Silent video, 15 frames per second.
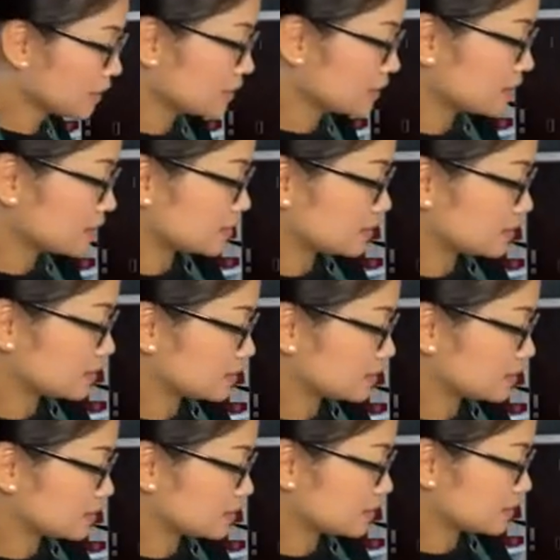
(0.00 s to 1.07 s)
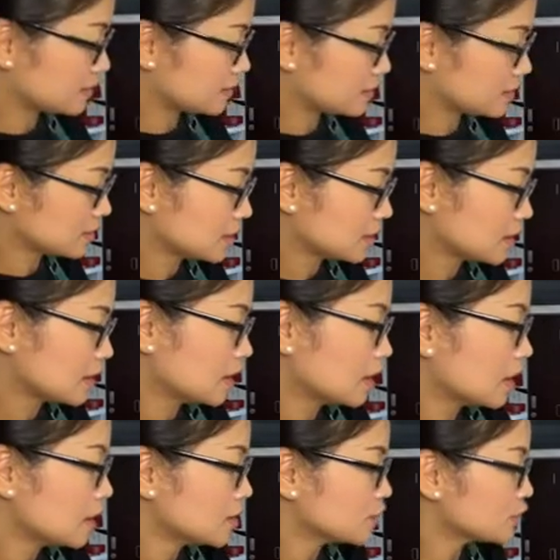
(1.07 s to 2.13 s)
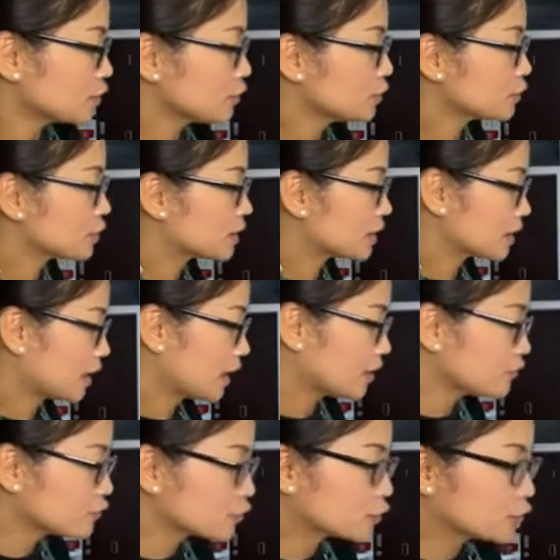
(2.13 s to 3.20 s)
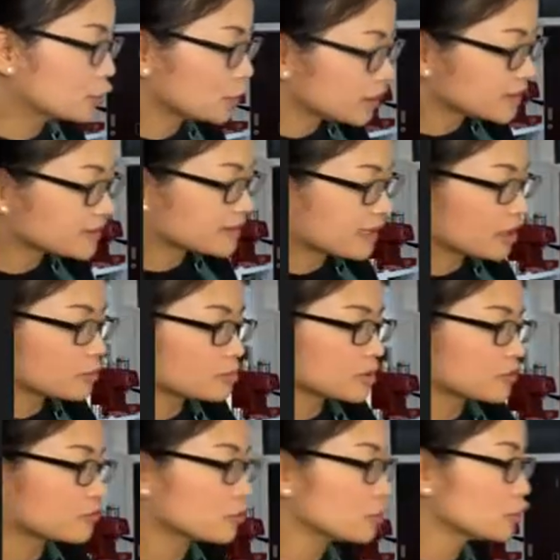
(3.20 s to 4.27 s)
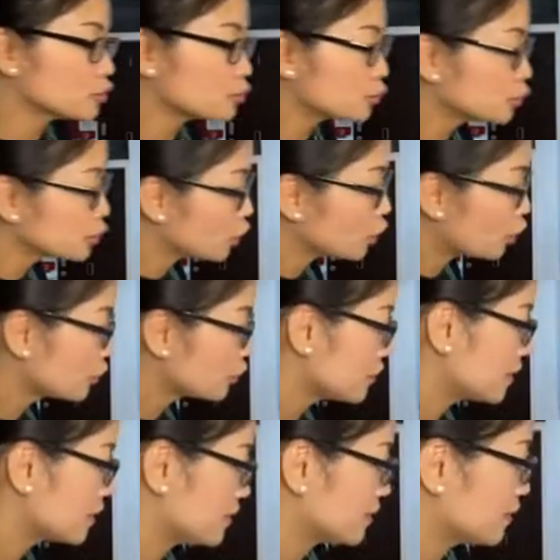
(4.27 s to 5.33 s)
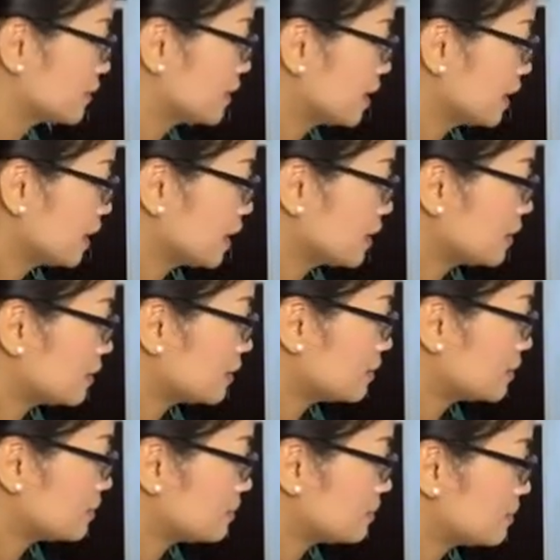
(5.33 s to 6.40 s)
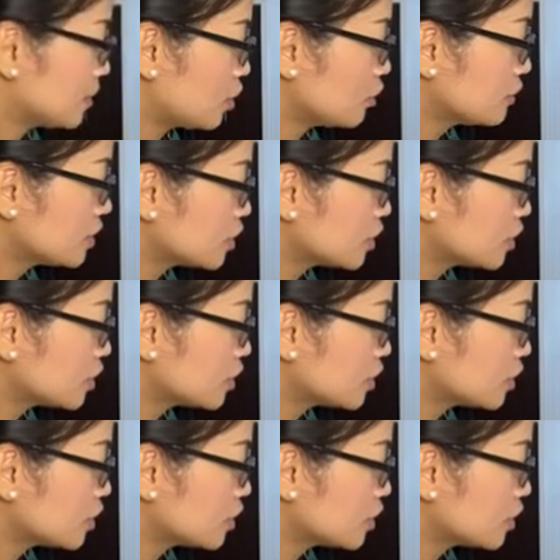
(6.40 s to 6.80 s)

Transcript: Okay. So you have to cool it down before you put on the um, on the